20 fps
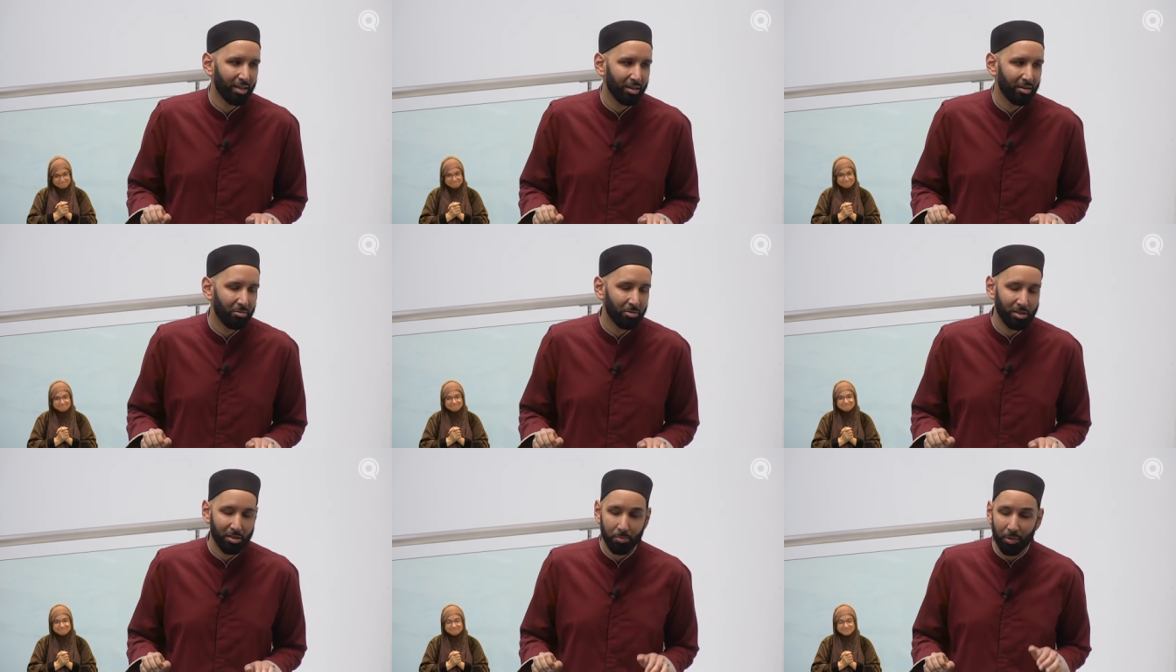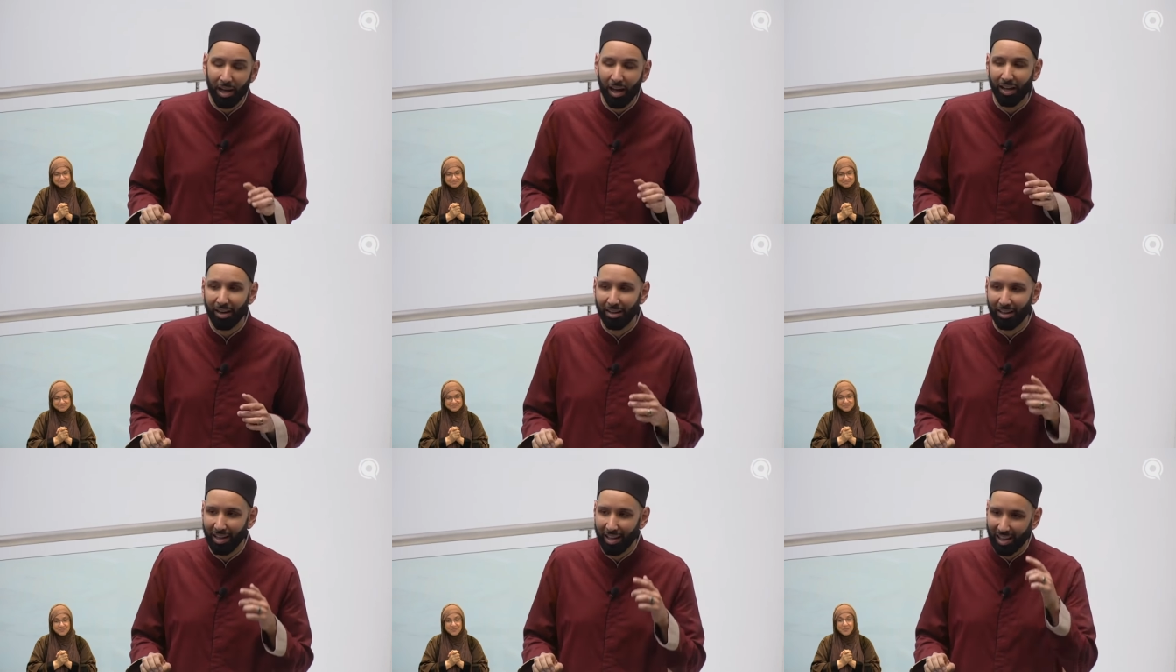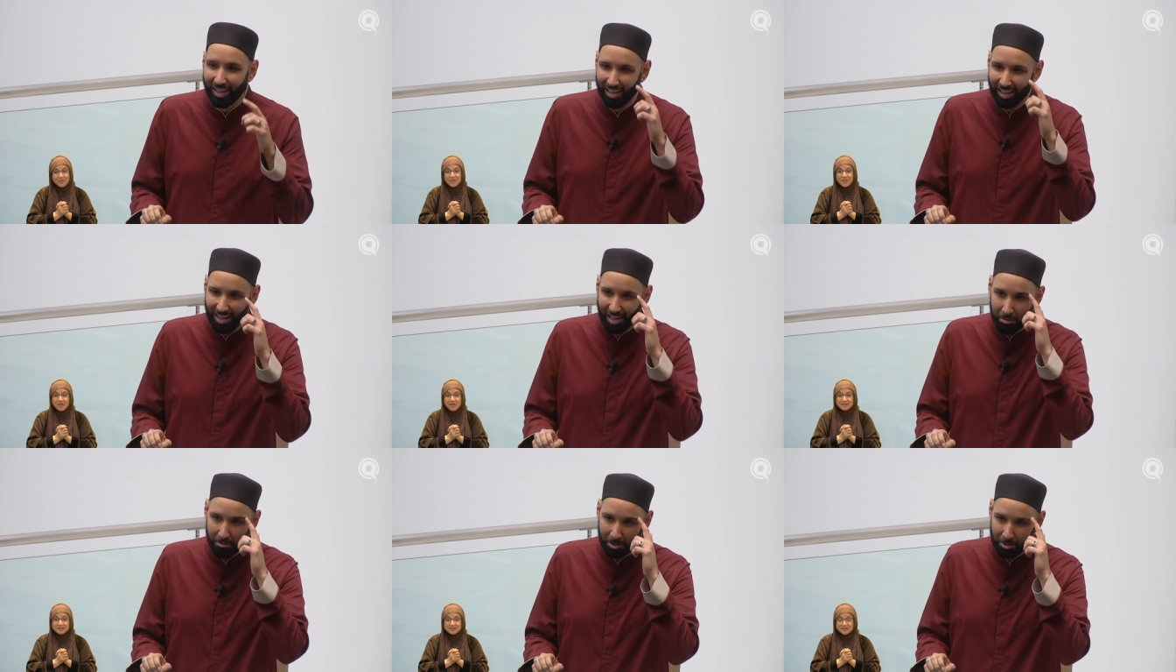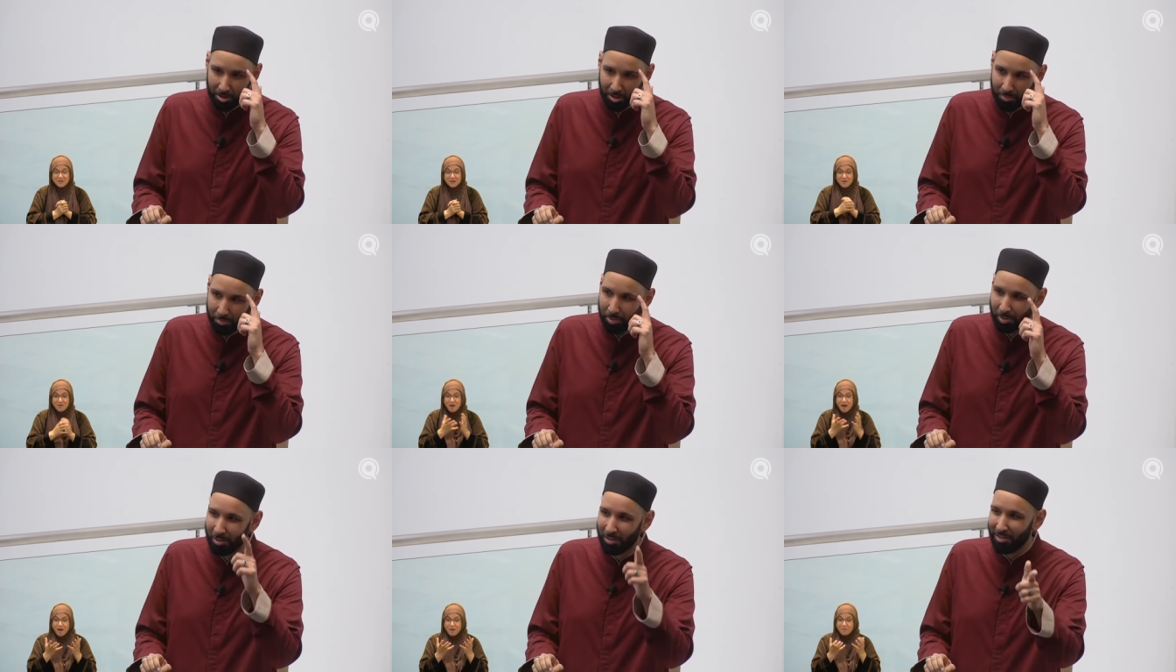which, subhanAllah, I want you to
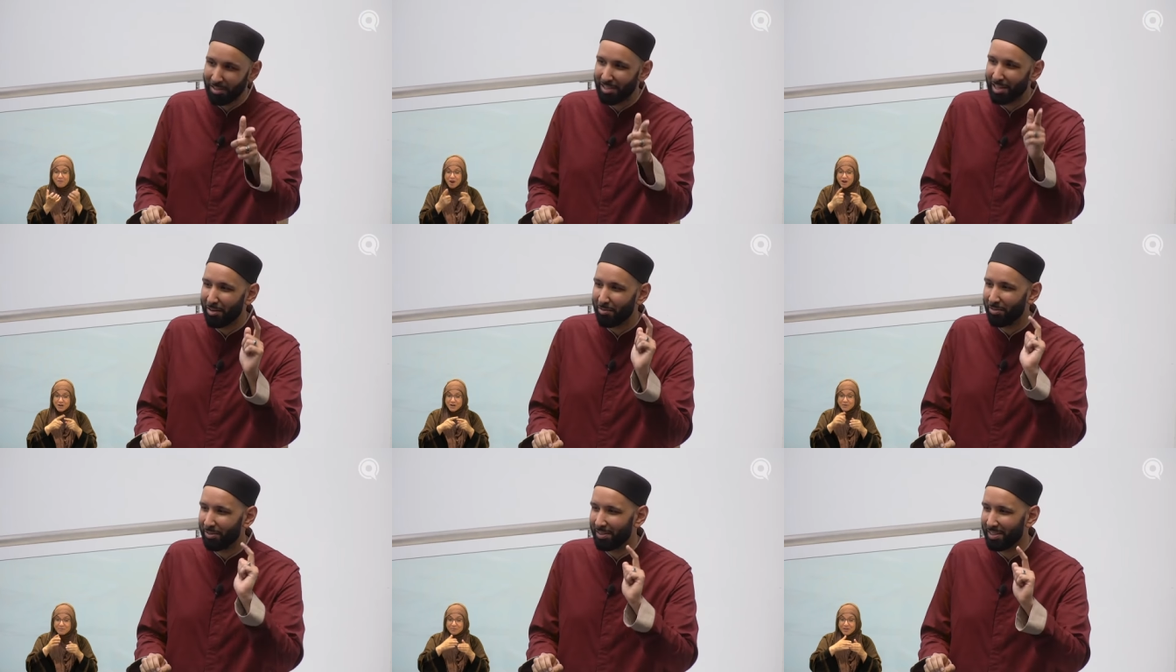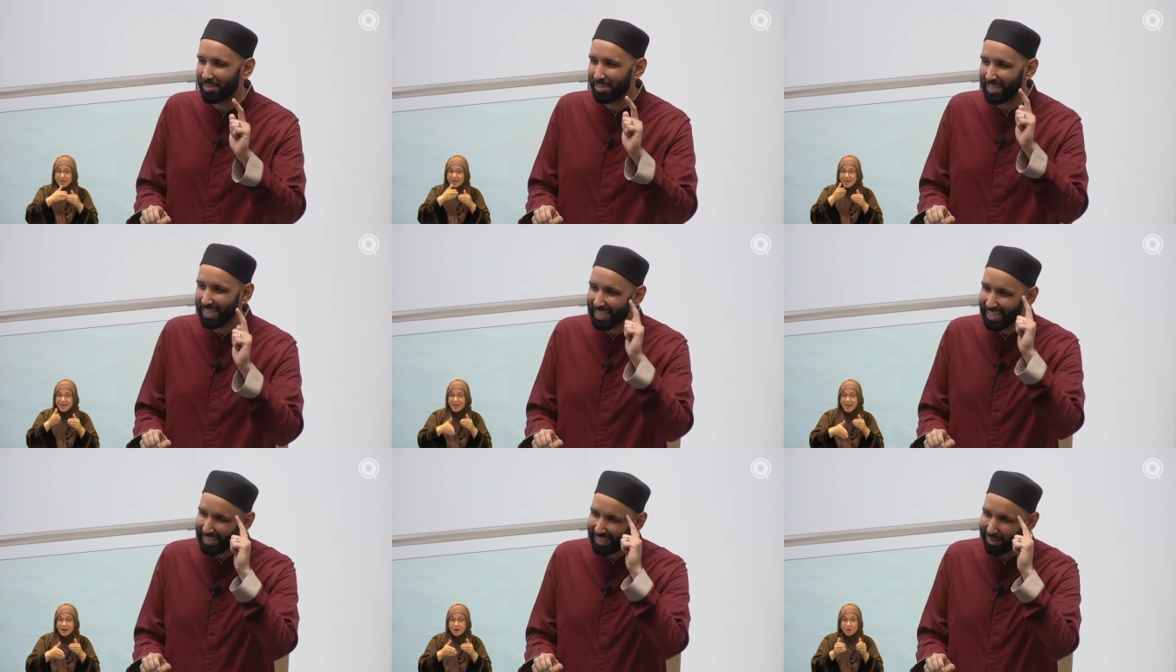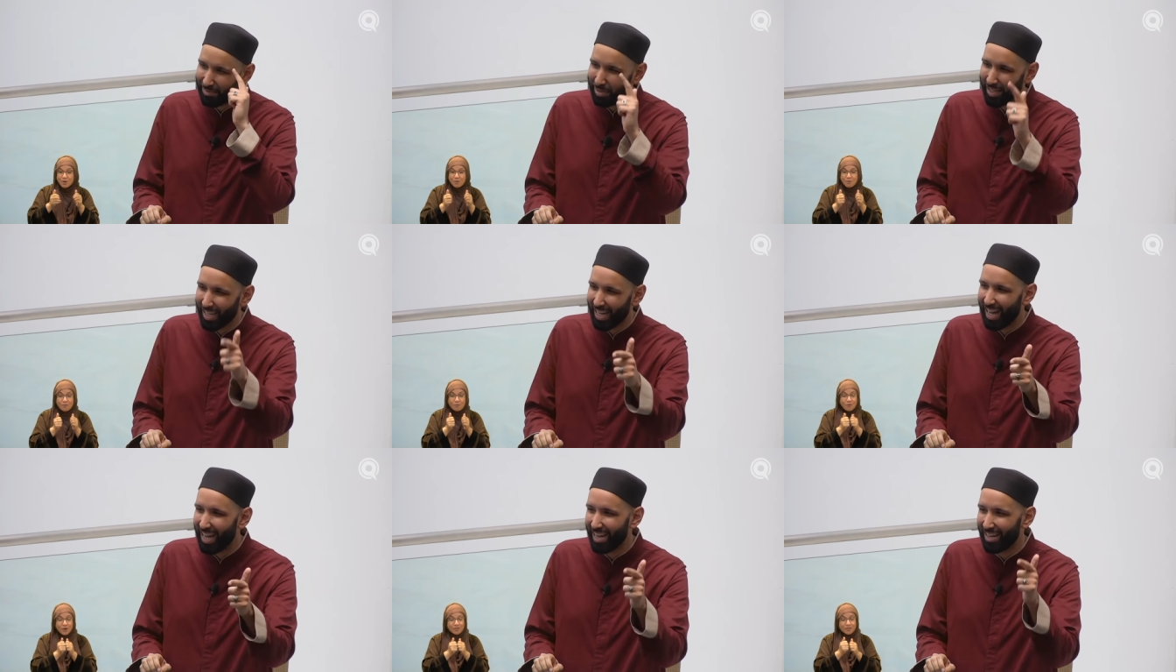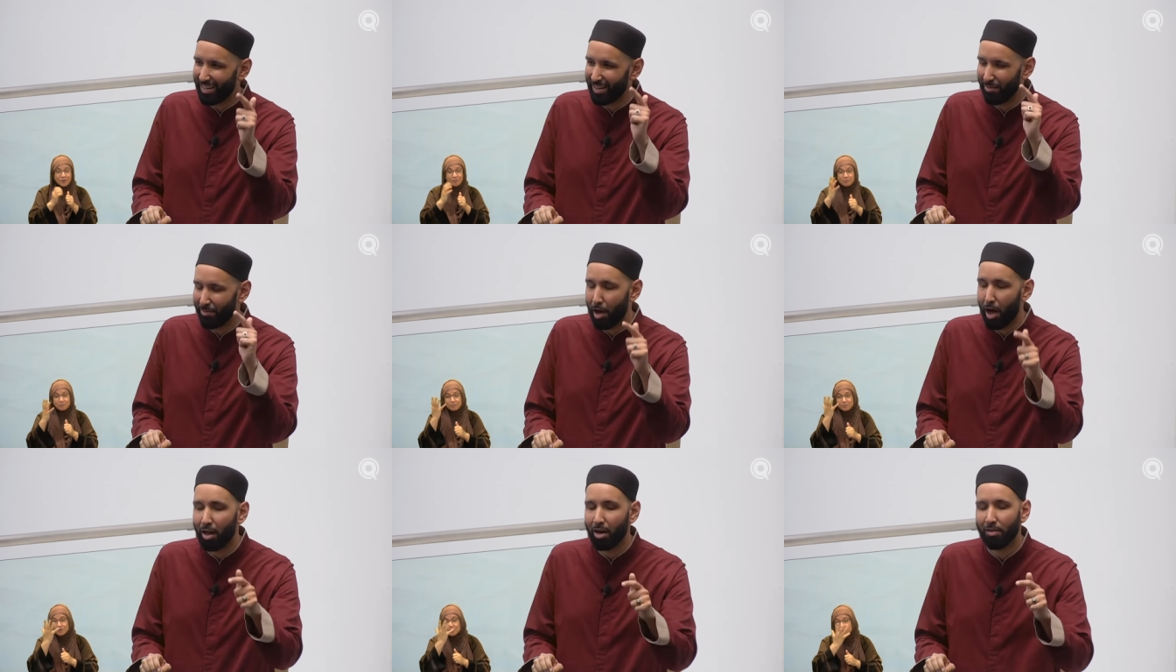put yourself in the scene, the makan
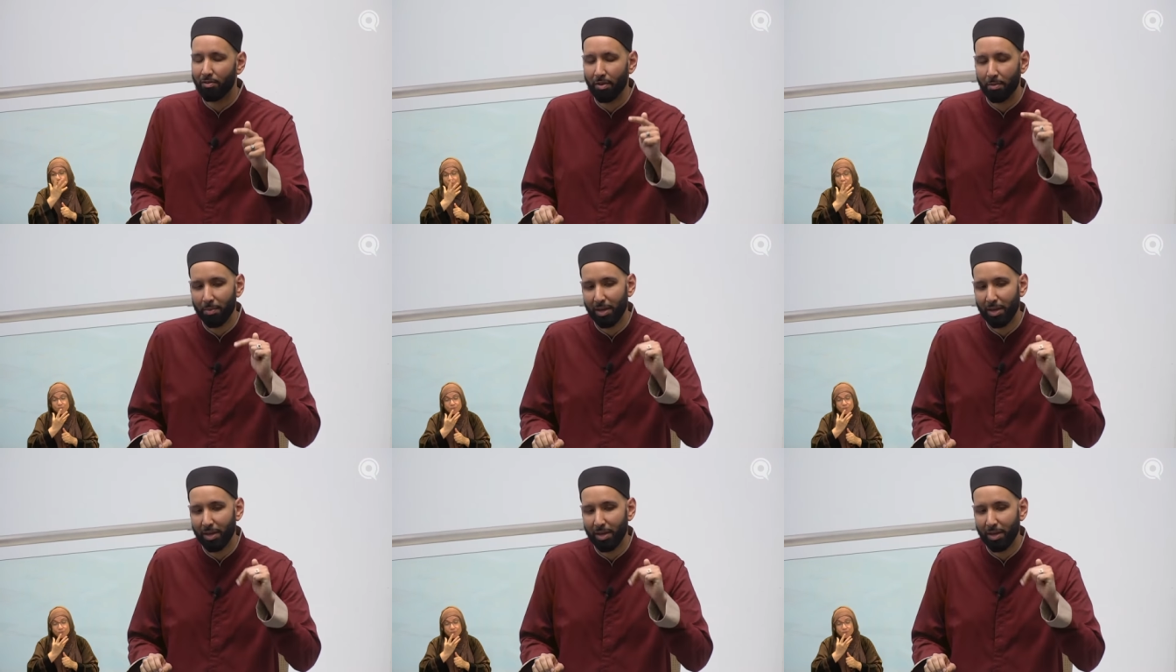of Arafah.